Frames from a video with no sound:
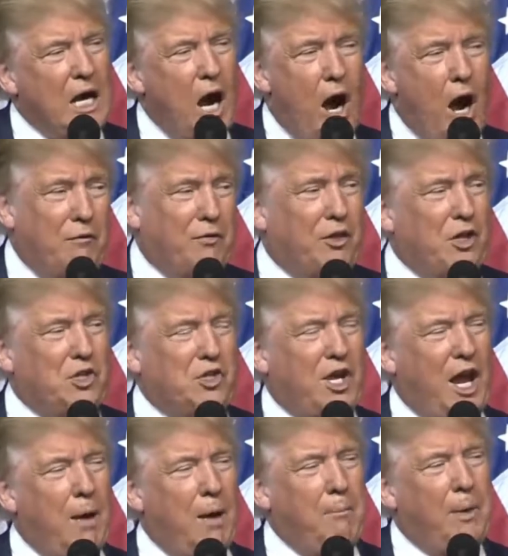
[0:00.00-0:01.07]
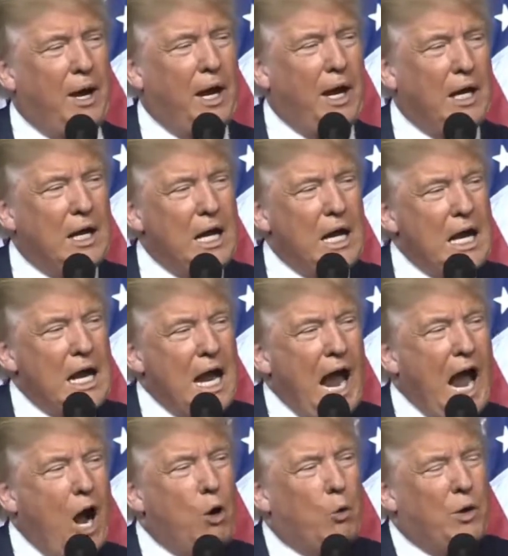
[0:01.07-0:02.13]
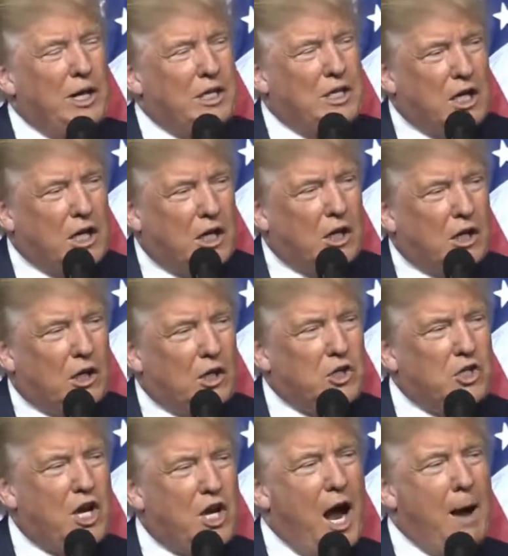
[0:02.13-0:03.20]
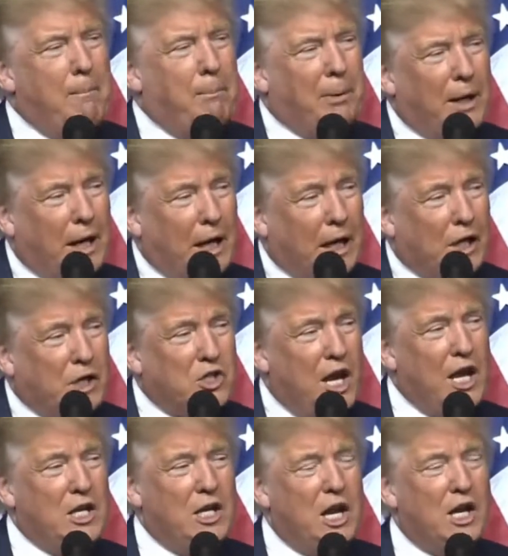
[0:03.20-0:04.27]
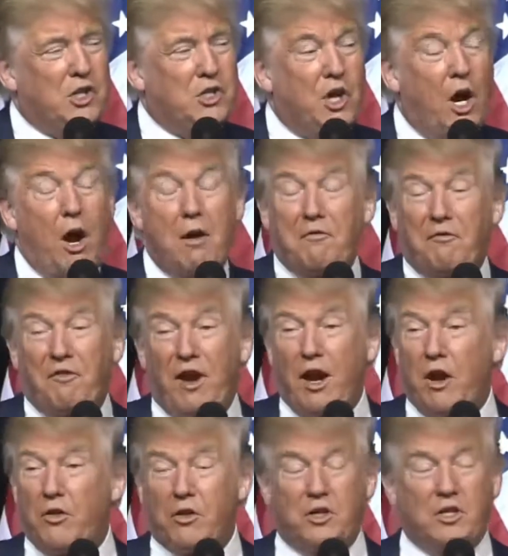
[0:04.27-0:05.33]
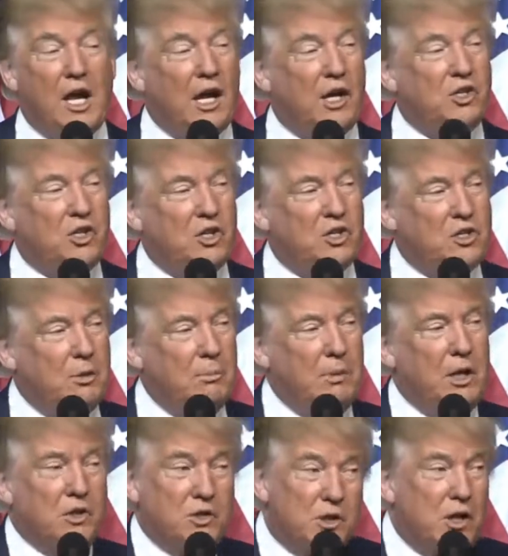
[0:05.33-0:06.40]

of this campaign how ridiculous, complex, and yes, unfair the tax system is.